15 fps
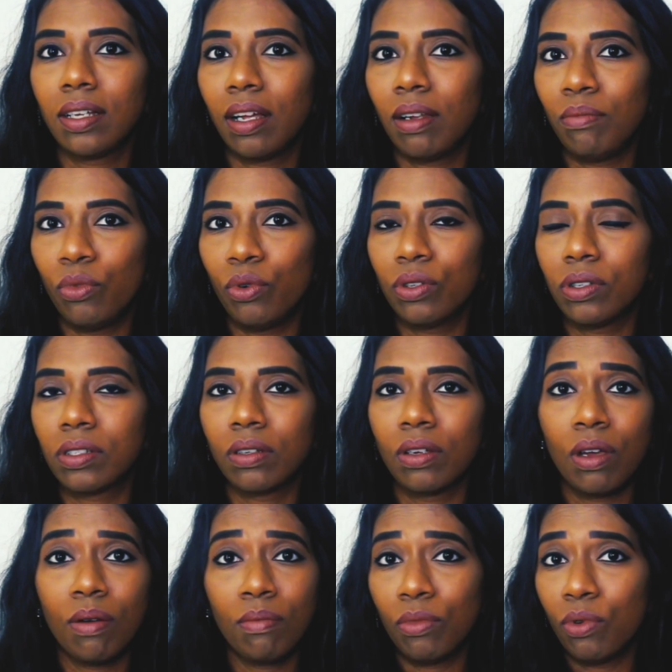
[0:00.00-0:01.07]
almost,
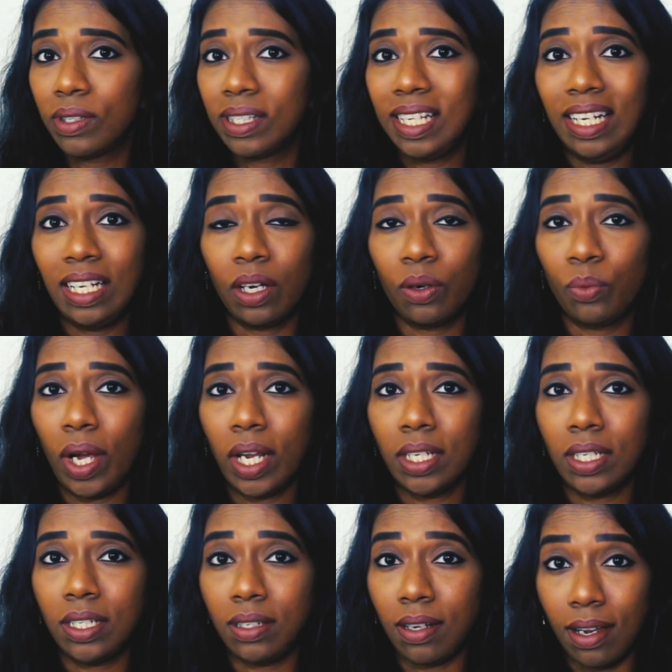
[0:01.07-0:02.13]
mostly now
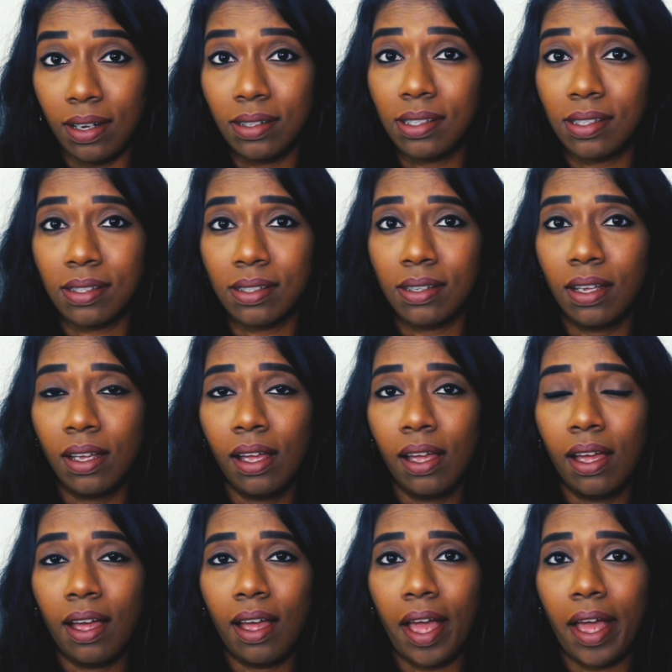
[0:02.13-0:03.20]
110s
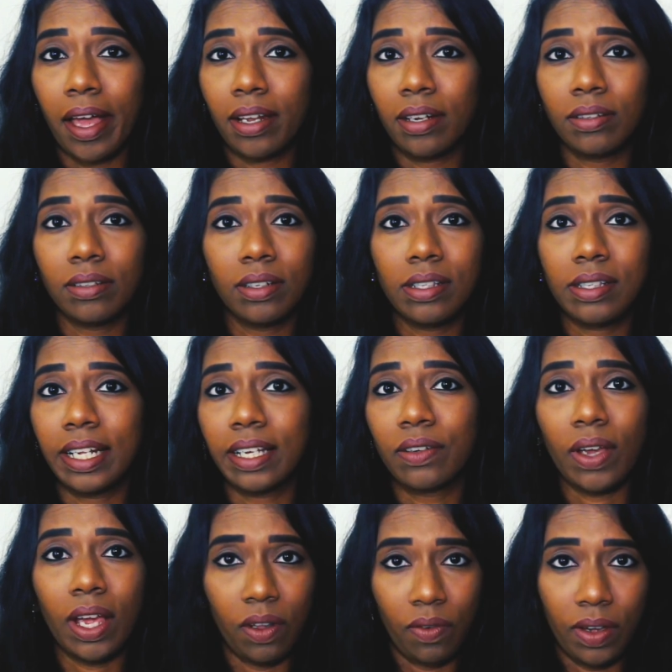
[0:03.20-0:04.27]
and it's like
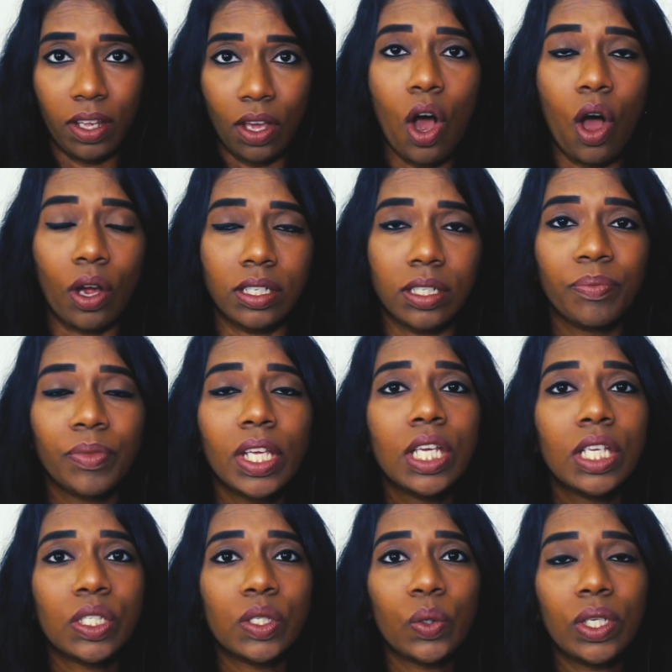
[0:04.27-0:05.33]
very very hot
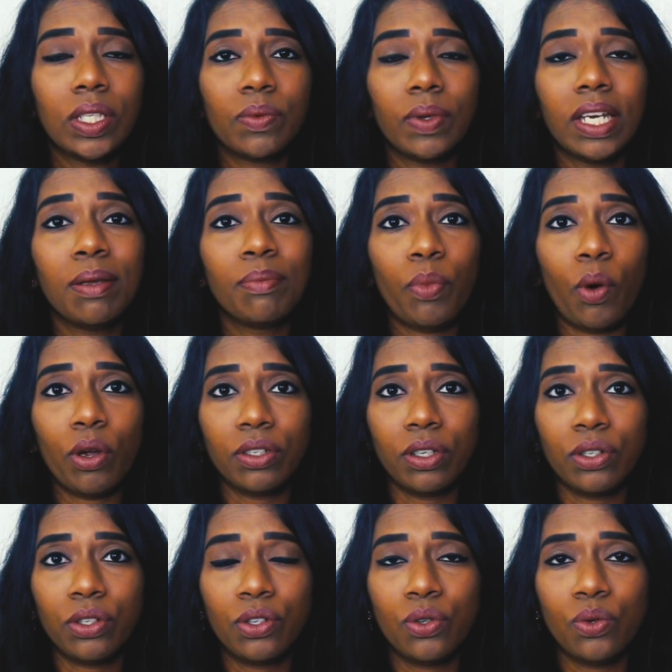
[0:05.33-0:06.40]
so it's very
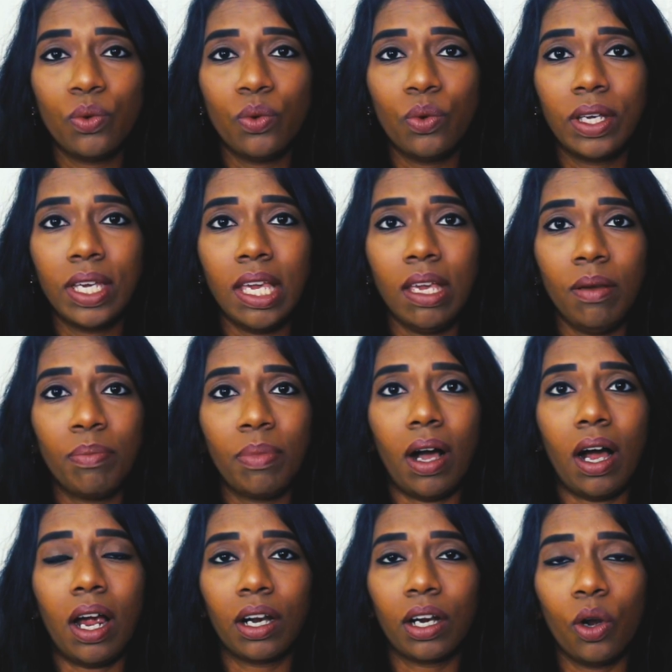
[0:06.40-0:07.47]
important to keep
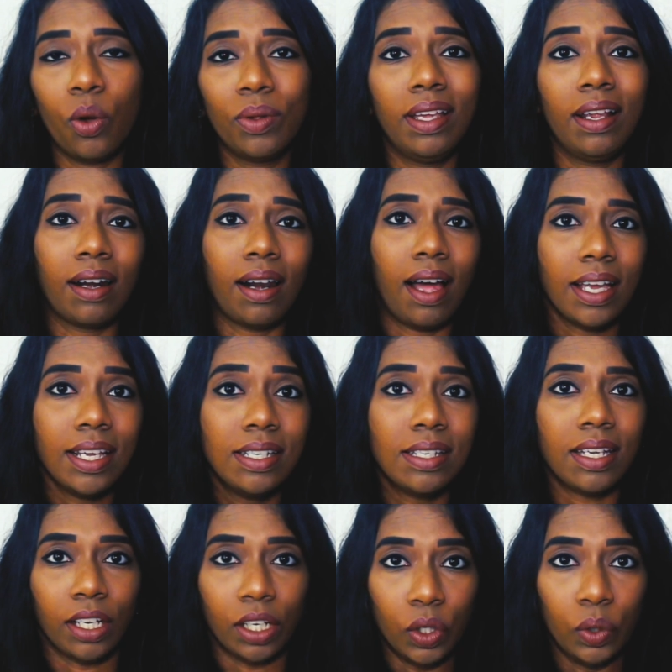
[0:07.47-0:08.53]
our clothing light
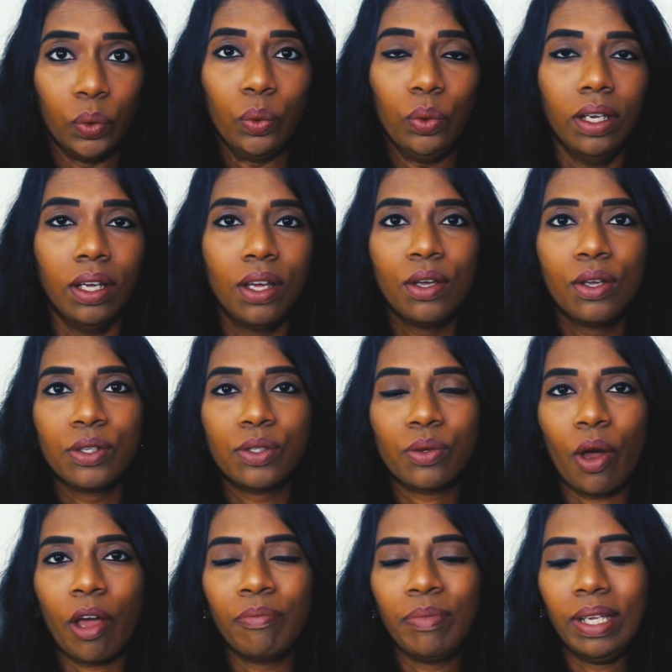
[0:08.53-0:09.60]
and cool
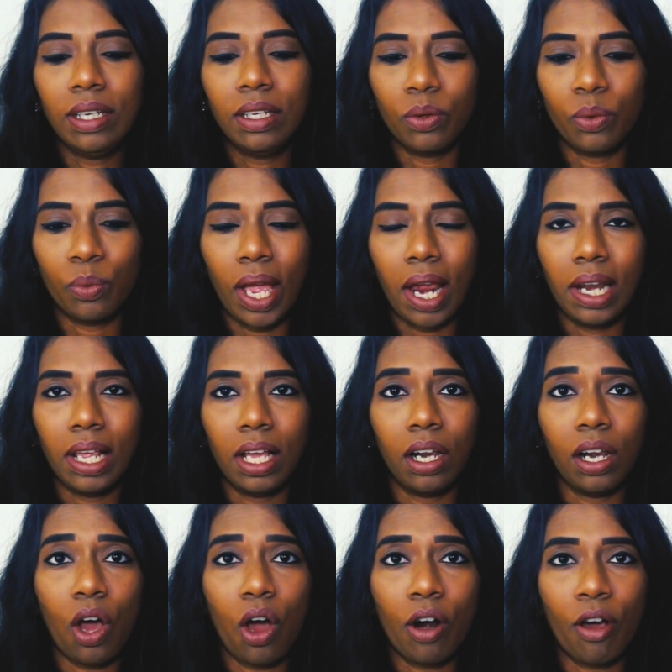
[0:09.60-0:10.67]
so I've been wearing a
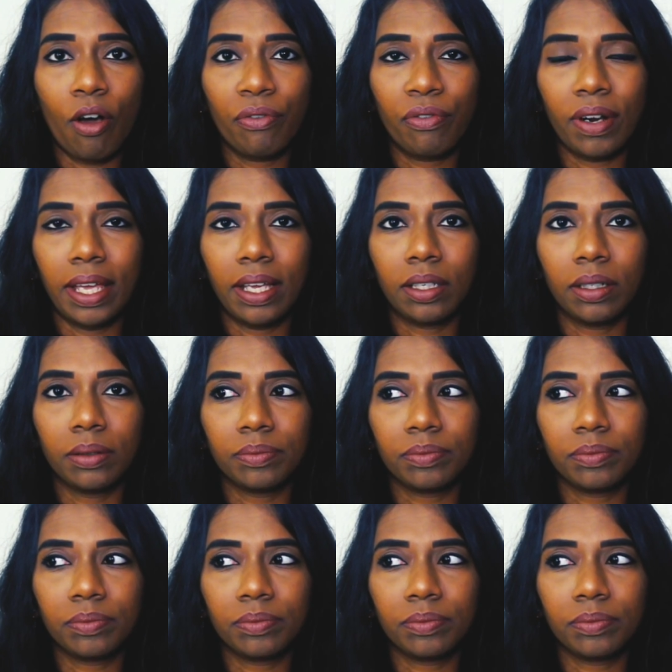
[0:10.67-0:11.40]
lot of like